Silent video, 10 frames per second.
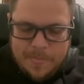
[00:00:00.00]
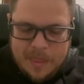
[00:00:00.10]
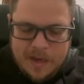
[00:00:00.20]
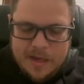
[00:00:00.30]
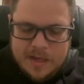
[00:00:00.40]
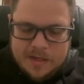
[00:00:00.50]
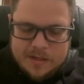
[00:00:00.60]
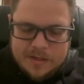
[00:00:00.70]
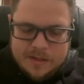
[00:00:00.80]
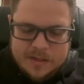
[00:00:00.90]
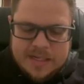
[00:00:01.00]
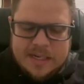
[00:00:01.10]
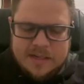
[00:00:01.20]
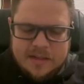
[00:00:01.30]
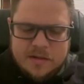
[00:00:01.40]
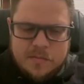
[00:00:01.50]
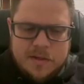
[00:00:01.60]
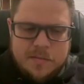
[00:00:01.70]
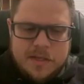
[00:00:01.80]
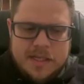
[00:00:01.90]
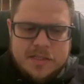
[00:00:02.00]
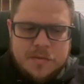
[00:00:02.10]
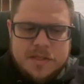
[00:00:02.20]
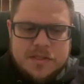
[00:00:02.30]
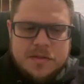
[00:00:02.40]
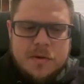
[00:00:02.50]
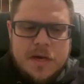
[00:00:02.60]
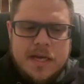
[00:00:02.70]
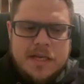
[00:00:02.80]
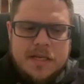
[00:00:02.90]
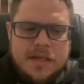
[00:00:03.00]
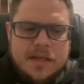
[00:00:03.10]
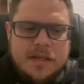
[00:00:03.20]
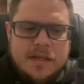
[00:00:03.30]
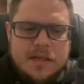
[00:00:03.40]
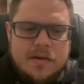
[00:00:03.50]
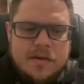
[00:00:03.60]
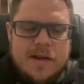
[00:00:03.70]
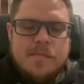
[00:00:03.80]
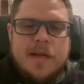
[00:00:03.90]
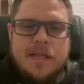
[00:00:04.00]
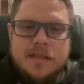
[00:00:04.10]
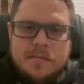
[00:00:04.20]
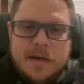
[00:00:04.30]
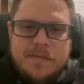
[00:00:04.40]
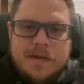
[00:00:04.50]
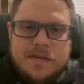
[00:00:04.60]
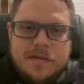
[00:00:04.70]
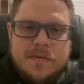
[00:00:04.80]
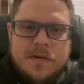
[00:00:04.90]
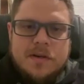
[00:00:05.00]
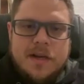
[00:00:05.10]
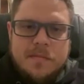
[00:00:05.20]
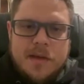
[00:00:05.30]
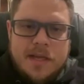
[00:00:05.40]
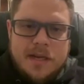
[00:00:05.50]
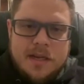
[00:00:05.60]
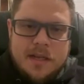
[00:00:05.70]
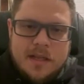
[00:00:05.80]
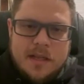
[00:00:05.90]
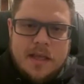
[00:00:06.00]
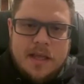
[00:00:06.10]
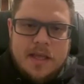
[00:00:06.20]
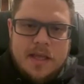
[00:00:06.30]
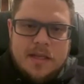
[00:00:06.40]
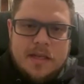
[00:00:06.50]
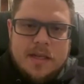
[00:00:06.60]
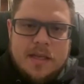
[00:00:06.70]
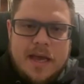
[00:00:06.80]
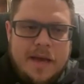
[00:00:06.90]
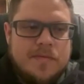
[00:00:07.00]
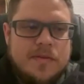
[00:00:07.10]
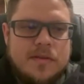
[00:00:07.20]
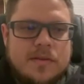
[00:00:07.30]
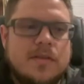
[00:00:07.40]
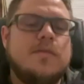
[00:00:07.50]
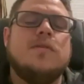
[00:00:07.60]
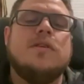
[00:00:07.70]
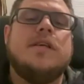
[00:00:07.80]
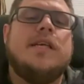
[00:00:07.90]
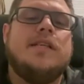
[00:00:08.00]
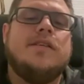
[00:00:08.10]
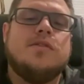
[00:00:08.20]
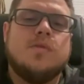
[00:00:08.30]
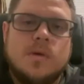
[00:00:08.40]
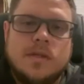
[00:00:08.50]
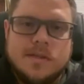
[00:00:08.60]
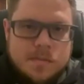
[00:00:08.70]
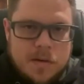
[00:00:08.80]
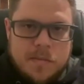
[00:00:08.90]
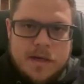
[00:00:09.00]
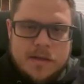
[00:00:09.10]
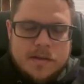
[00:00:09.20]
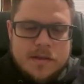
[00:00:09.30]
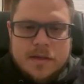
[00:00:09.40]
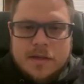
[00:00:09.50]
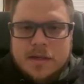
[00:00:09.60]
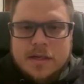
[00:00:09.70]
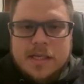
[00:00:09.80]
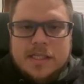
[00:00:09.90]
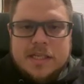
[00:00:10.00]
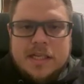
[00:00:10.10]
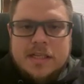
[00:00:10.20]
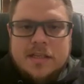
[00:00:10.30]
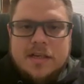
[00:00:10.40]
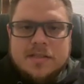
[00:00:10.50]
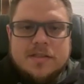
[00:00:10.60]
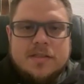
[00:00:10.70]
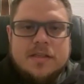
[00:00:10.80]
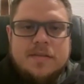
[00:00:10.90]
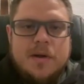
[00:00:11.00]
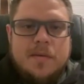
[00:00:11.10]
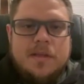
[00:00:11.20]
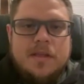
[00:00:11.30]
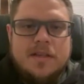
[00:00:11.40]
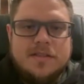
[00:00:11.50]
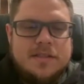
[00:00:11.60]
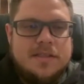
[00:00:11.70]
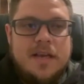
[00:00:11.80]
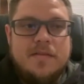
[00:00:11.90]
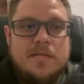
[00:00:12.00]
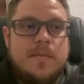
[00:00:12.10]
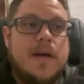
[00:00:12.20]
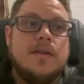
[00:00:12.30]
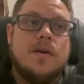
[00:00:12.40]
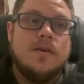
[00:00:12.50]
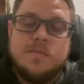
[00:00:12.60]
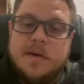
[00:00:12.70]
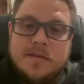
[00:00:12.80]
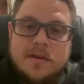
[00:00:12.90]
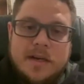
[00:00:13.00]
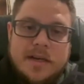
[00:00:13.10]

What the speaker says: and he did it a little bit, but then he switched to a crankbait, about 15-foot crankbait, and absolutely destroyed the smallmouth. He said he probably lost a 7-pound largemouth right